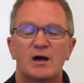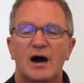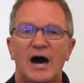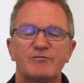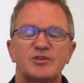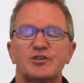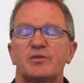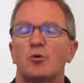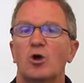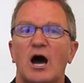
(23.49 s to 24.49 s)
Obviously,
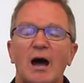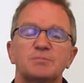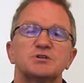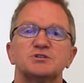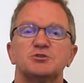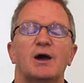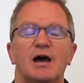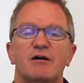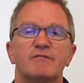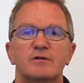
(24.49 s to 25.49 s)
the more options you
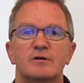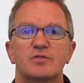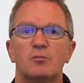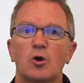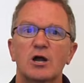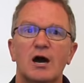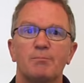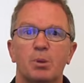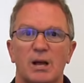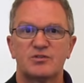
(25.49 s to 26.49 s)
have, the more
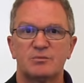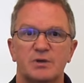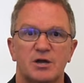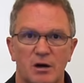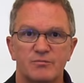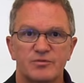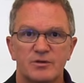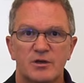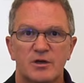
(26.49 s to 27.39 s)
complex it becomes,